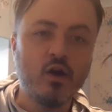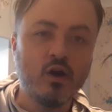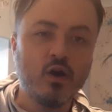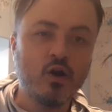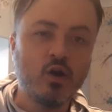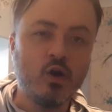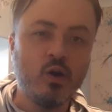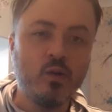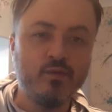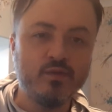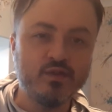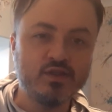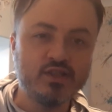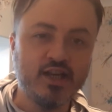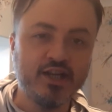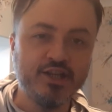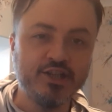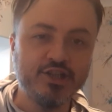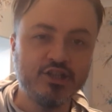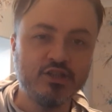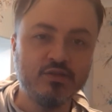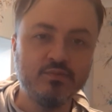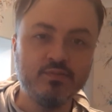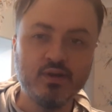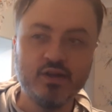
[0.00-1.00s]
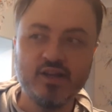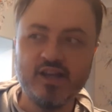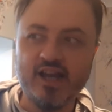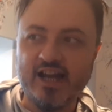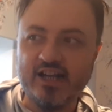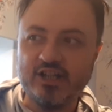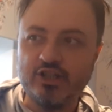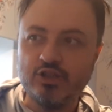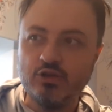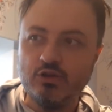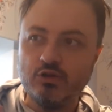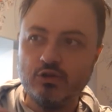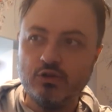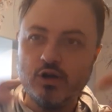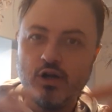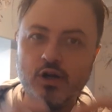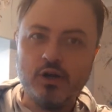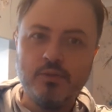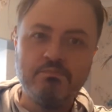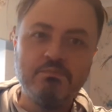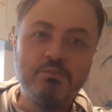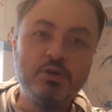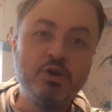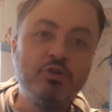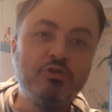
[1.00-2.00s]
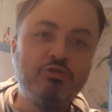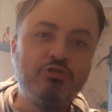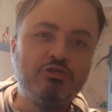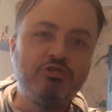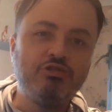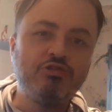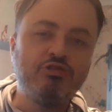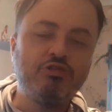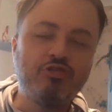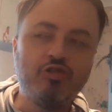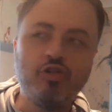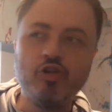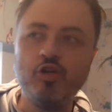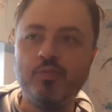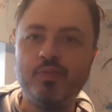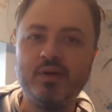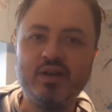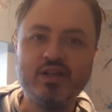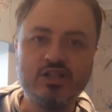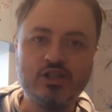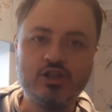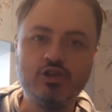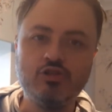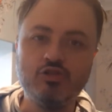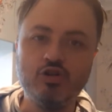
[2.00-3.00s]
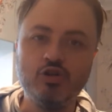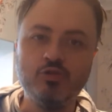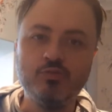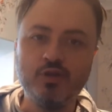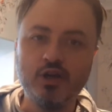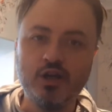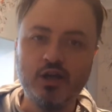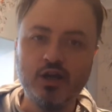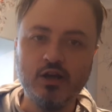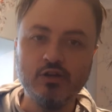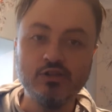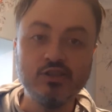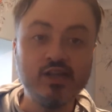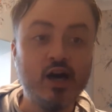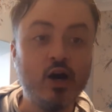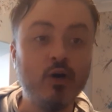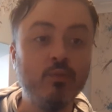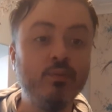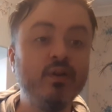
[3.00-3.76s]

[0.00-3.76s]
conversation, but the actual mutant group is the group that goes out.